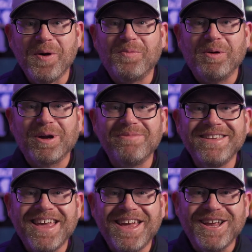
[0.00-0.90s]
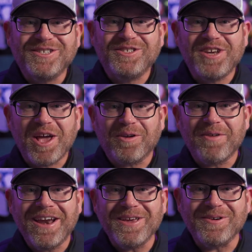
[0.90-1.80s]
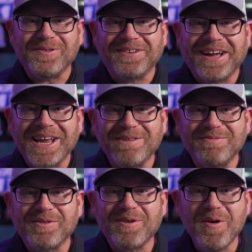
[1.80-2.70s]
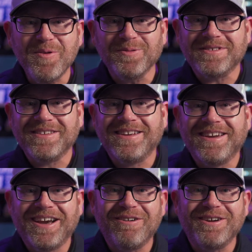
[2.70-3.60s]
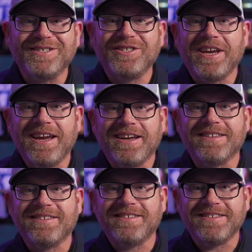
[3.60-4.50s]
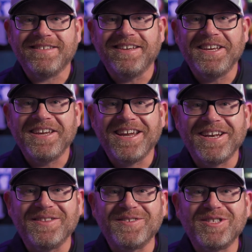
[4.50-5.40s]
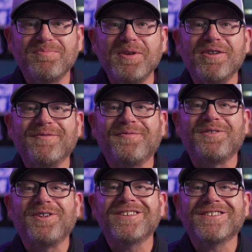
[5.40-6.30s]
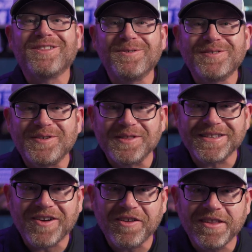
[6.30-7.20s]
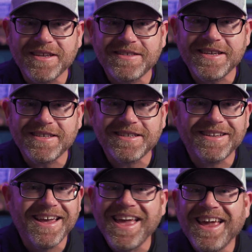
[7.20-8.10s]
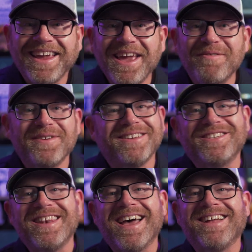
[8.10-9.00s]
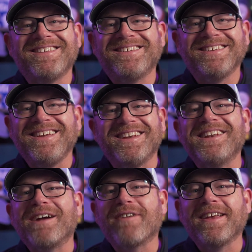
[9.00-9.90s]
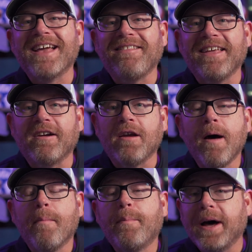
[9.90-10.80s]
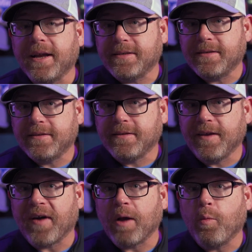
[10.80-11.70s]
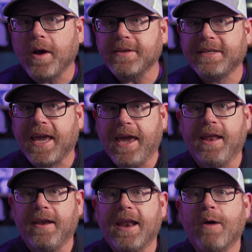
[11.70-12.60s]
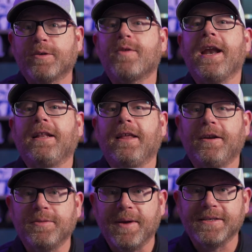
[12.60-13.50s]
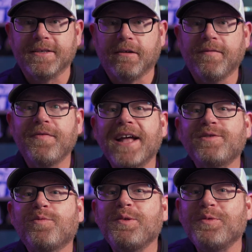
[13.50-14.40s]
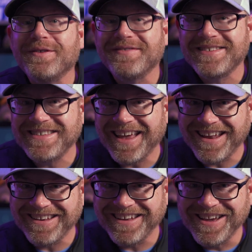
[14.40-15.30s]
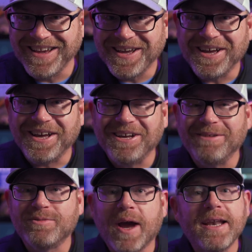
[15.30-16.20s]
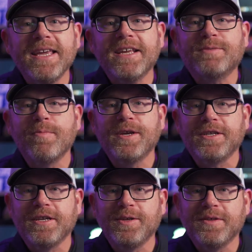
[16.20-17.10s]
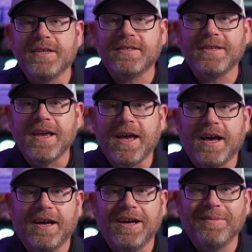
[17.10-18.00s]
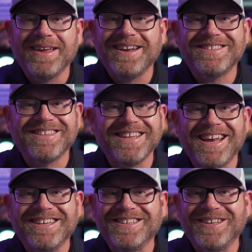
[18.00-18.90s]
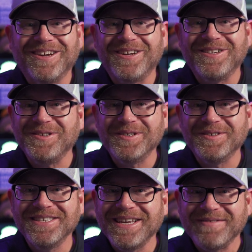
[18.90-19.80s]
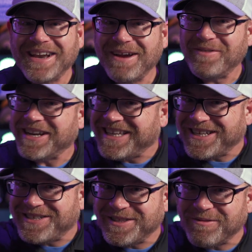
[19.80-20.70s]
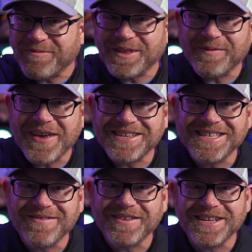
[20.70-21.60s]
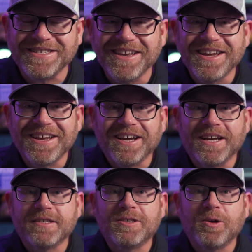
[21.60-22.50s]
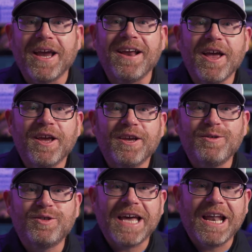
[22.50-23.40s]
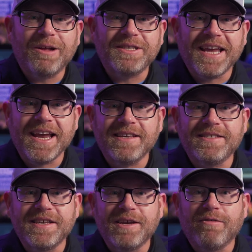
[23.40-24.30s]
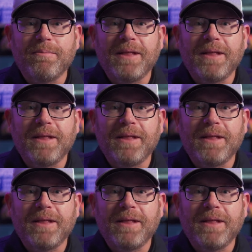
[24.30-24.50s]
Welcome to The Edge Channel Radio. I am your host, Eric Jans. And in the spirit of full disclosure during this holiday season, Ken Rint did not write that letter. But if I was Ken and I was writing a letter to myself, that's what he would have said. So I didn't get his permission to do this, and it's late on New Year's Eve, and I want to get to the festivities. So hey, huge shout out to AEC, great